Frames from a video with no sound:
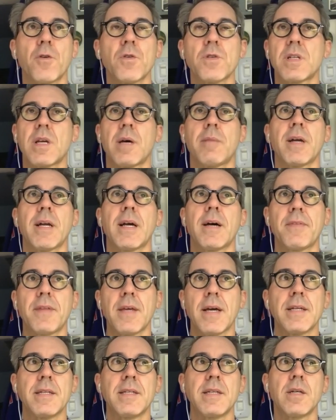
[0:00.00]
The first time
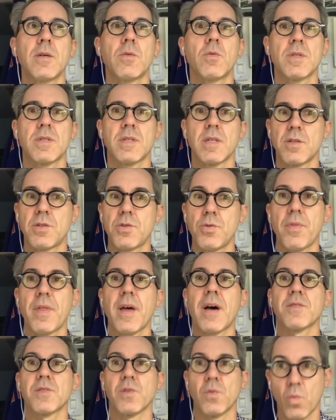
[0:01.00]
I got the idea was
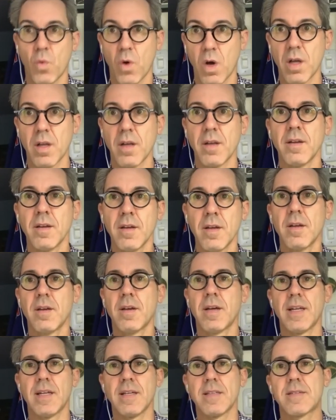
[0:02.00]
in 2001.
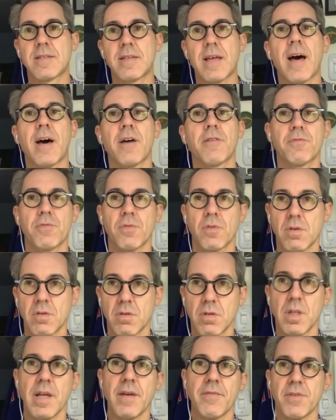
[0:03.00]
And it sat
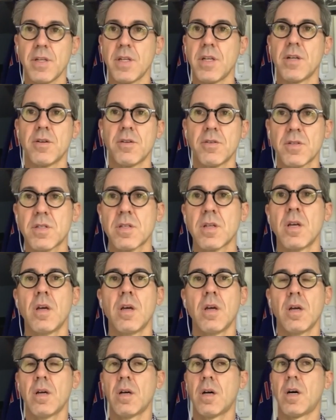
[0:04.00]
for 11
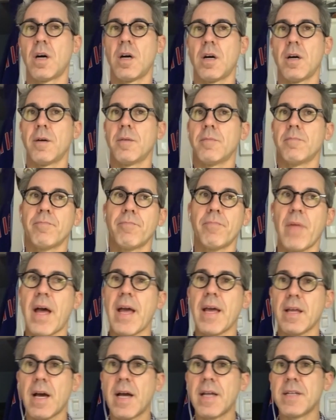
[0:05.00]
years.
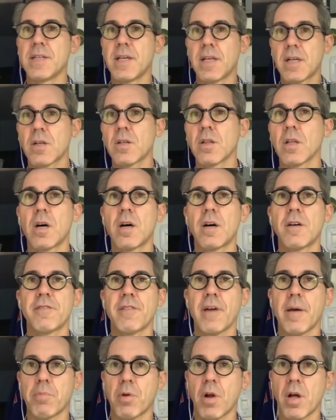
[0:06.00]
Wow. I did a
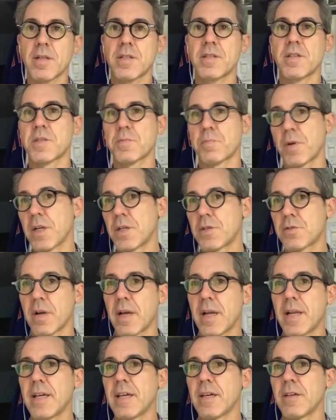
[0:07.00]
glove. I brought it to
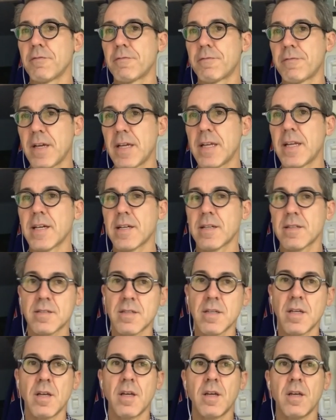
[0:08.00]
spring training in
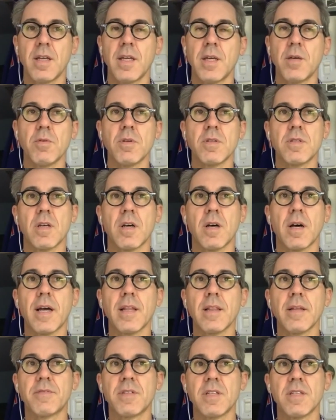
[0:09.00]
Phoenix. It
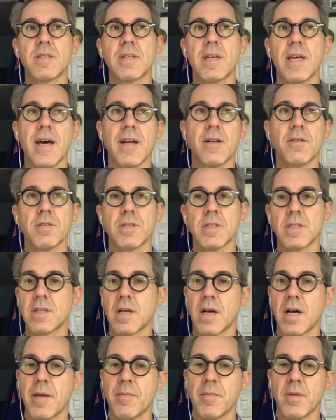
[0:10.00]
was, I lived in
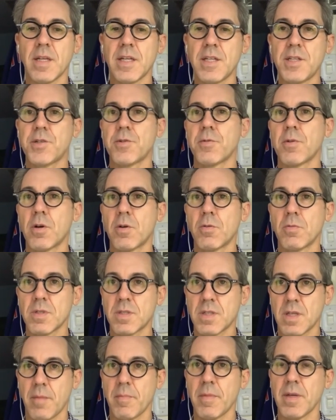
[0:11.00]
Seattle at the time, and
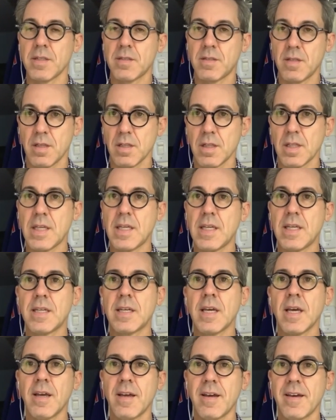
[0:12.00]
Ichiro was coming to the
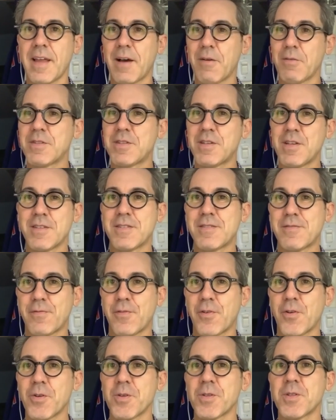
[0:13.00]
league. And that was
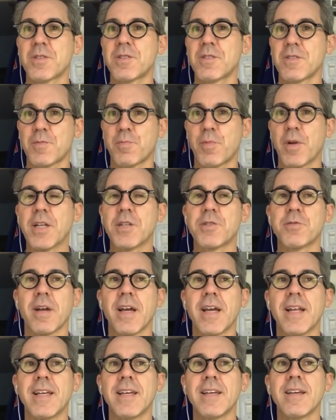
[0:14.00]
his first
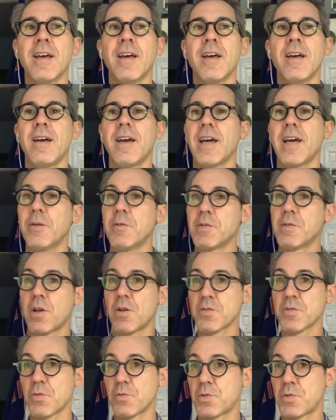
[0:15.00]
spring training.
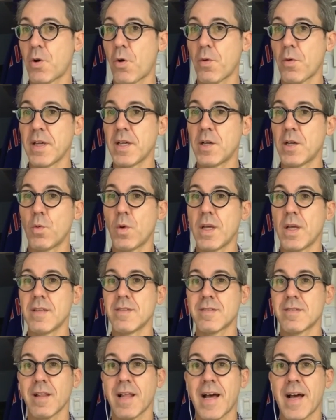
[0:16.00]
And it was also Tony
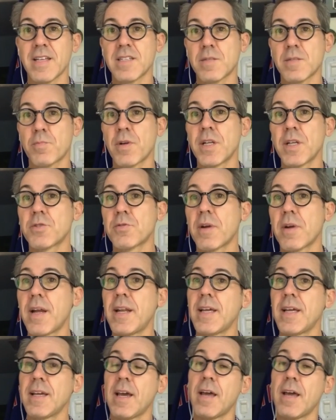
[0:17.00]
Gwynn's last
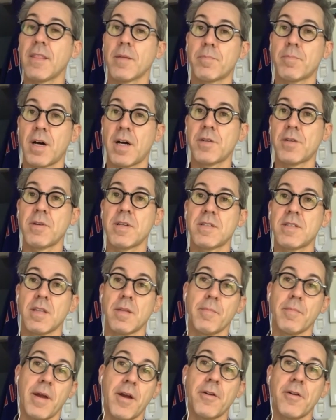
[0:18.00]
spring training. And the
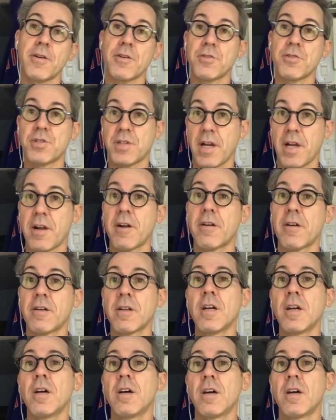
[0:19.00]
Padres and the Mariners
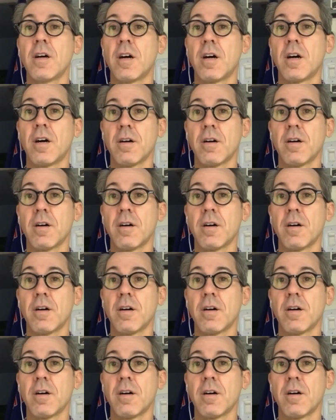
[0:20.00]
shared